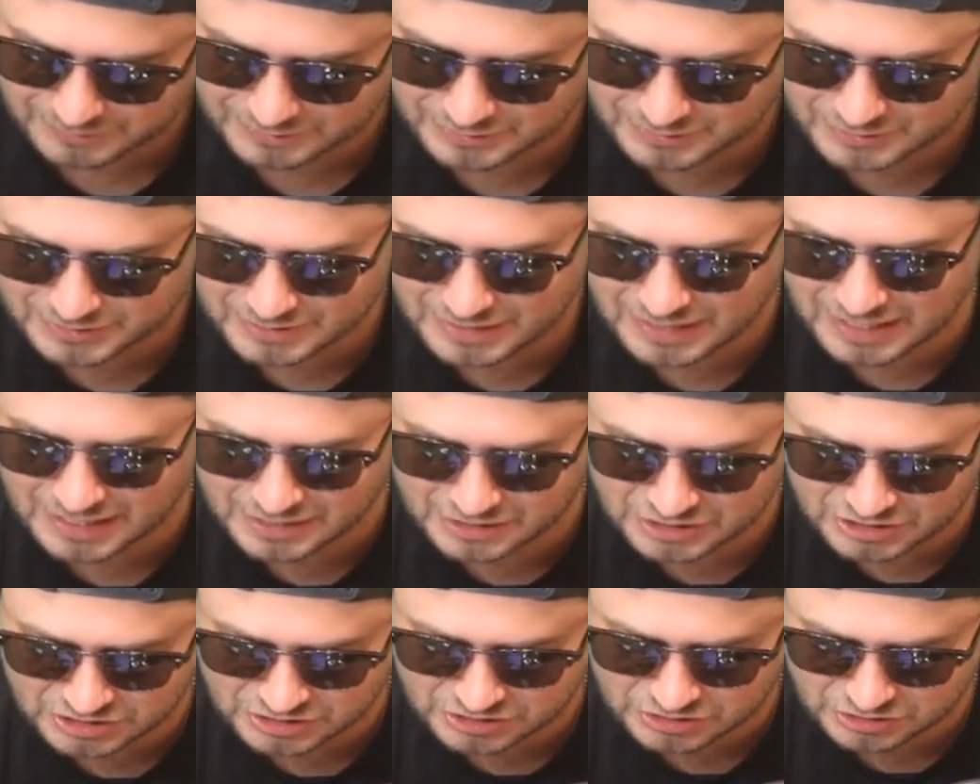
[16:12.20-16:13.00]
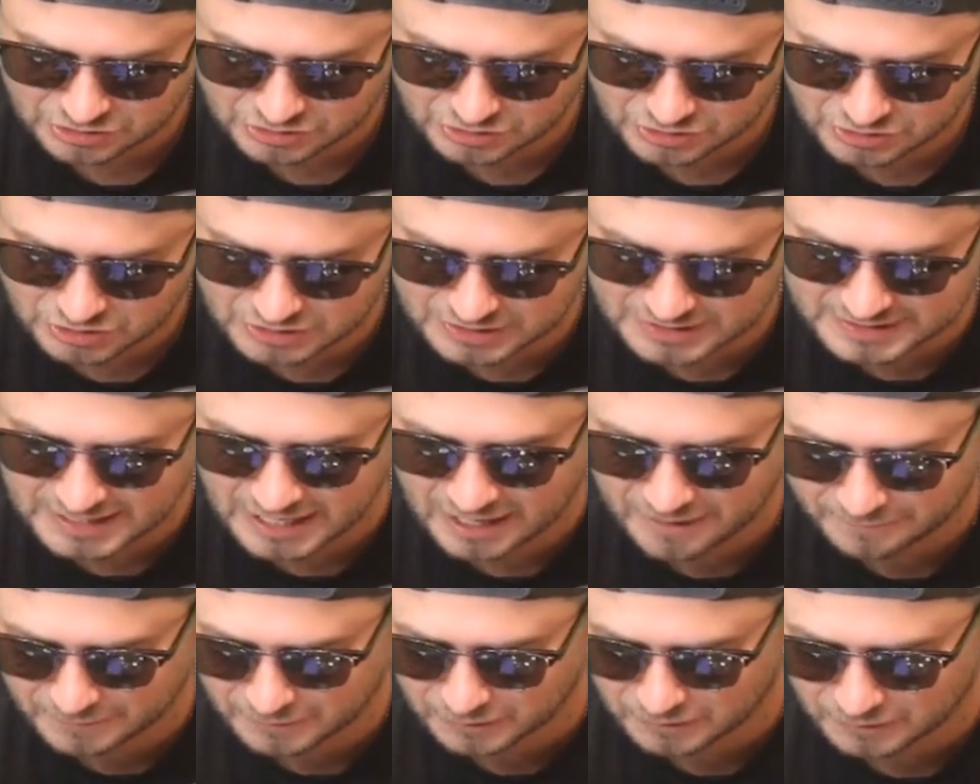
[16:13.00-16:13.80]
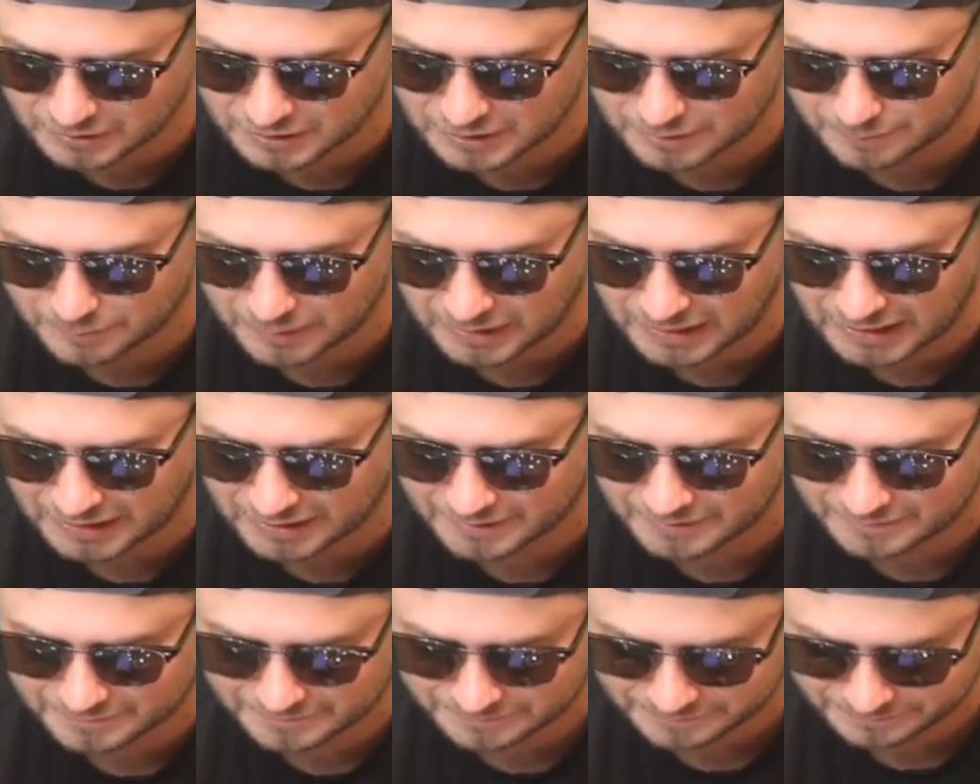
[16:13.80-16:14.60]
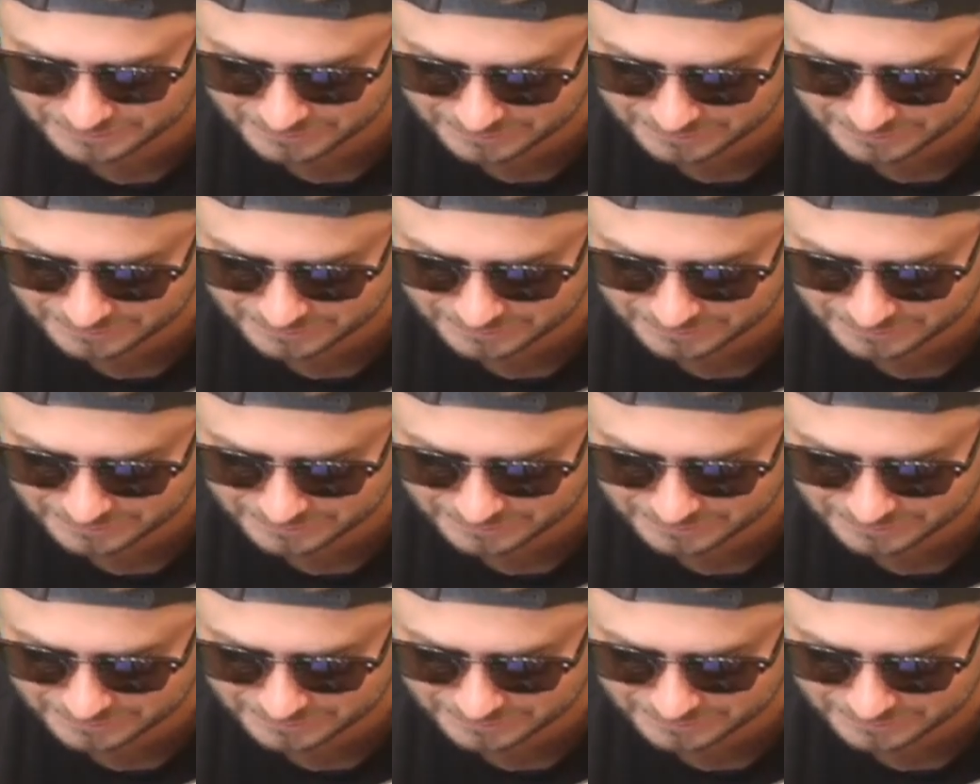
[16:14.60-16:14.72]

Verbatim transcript: This guy is definitely a bot.